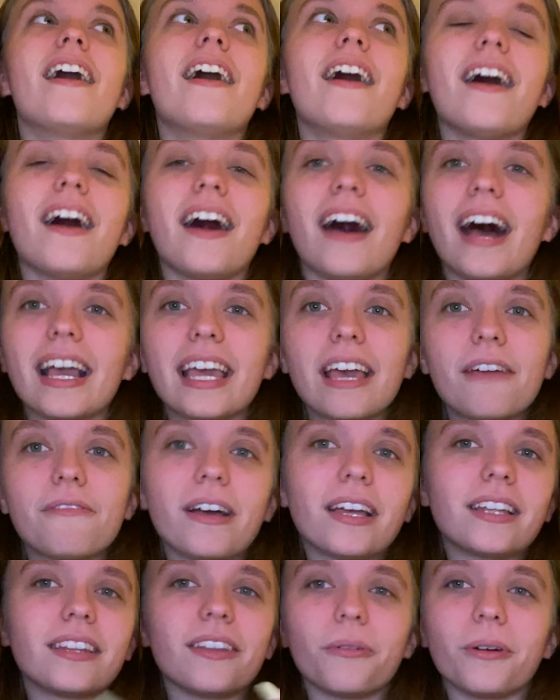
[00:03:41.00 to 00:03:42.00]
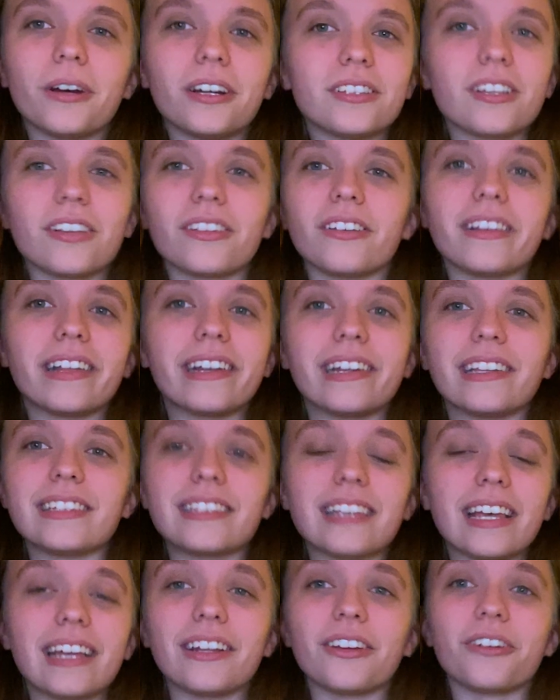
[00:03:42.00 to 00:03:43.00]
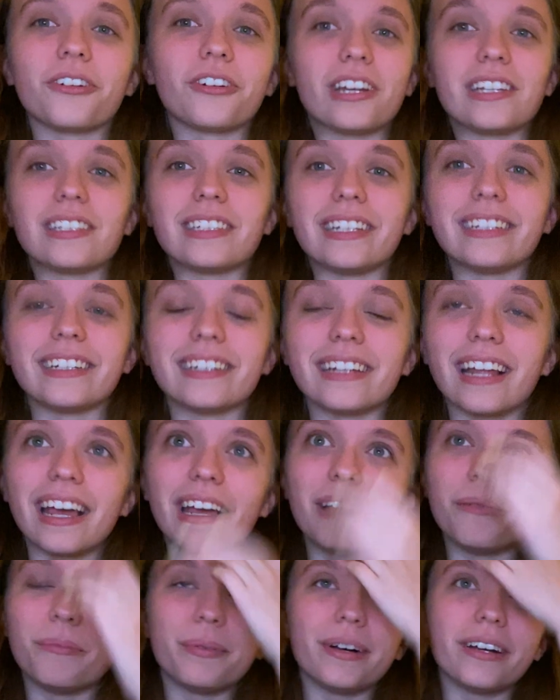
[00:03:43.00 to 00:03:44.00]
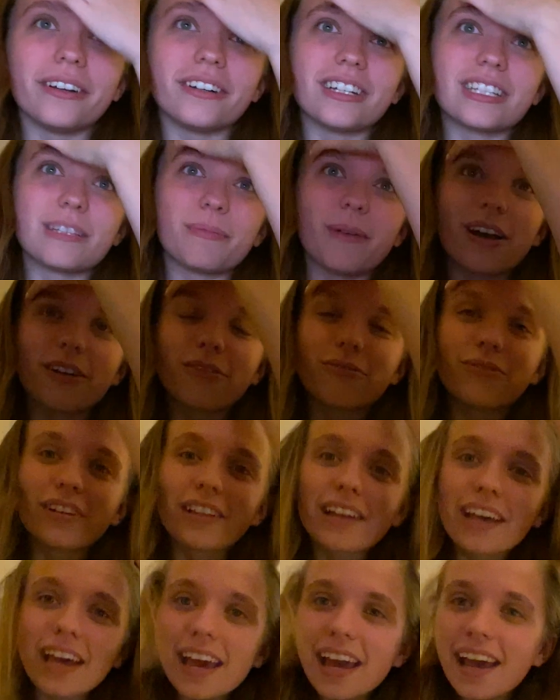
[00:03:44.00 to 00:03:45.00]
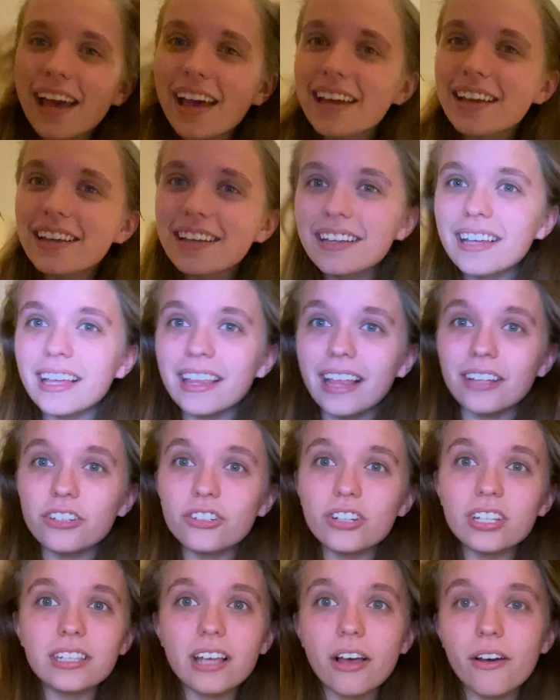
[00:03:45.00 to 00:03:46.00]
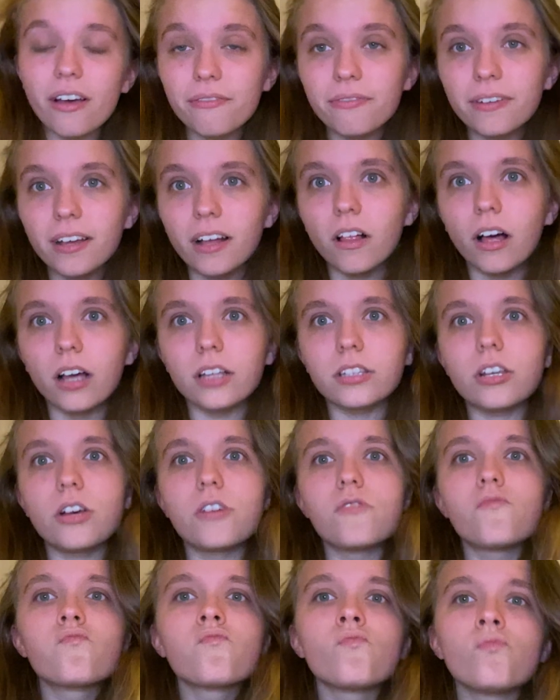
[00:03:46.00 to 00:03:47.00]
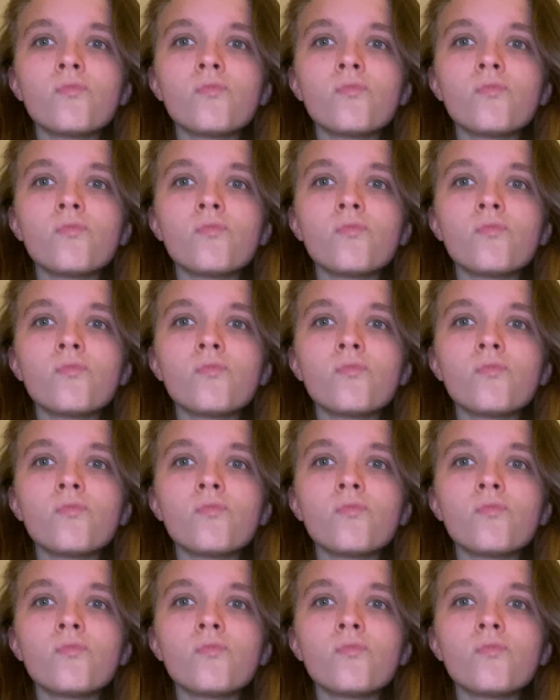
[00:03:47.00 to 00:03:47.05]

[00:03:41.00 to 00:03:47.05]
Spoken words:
I can't find the words other than insane and crazy tonight, but respectfully, that's just how I feel. Also,